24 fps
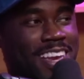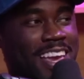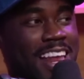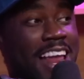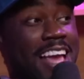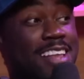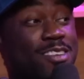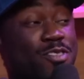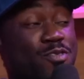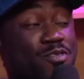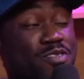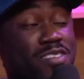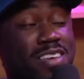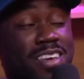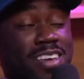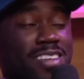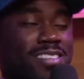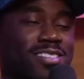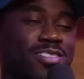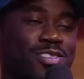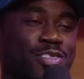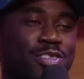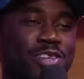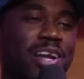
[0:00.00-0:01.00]
and I do think
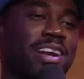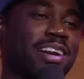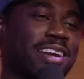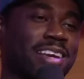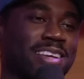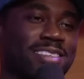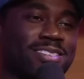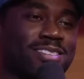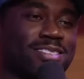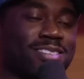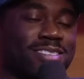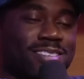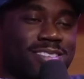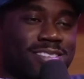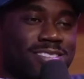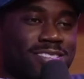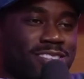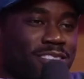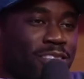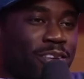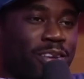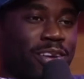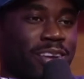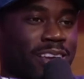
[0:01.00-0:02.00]
it's stunning to
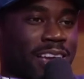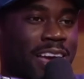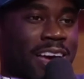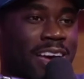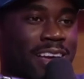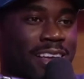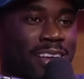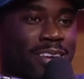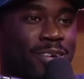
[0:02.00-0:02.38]
look at.